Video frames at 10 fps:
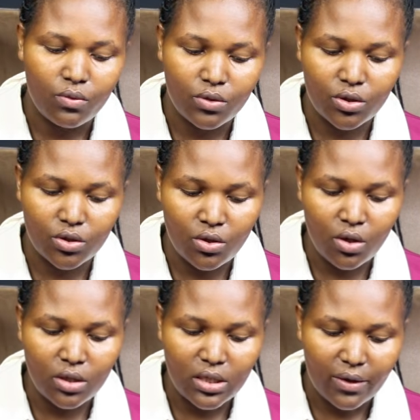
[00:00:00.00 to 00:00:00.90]
which is
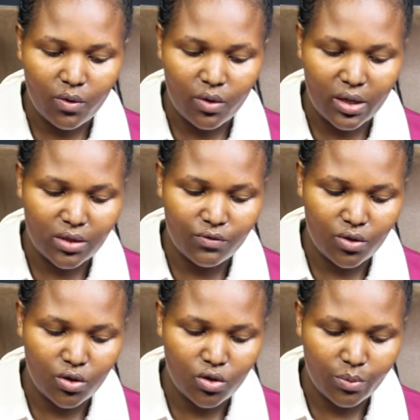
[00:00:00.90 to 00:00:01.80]
not correct
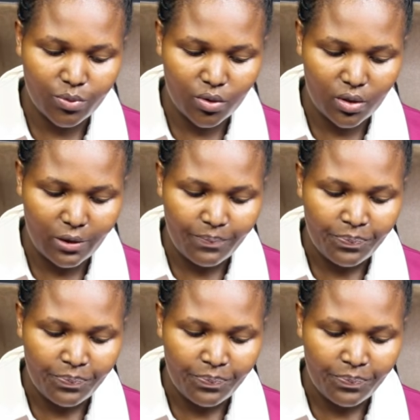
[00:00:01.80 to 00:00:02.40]
for this option.